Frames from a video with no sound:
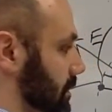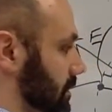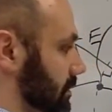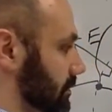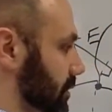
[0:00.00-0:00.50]

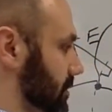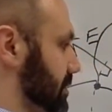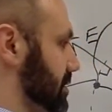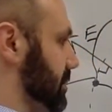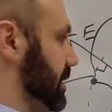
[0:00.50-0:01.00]
the
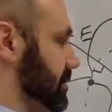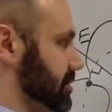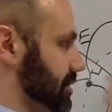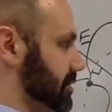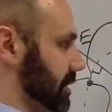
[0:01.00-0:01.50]
voltage depends
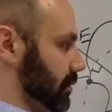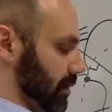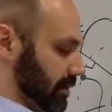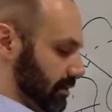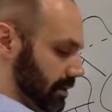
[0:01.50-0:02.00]
just on where
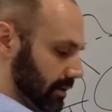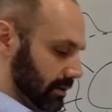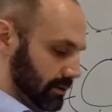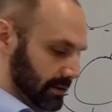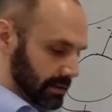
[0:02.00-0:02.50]
you are
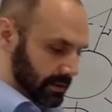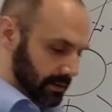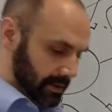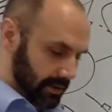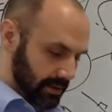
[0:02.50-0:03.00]

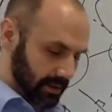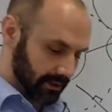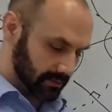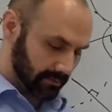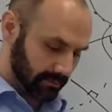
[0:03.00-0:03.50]
in that
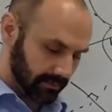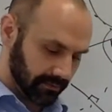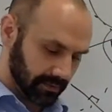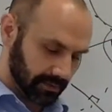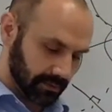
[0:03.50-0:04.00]

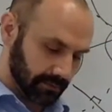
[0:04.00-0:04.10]
field.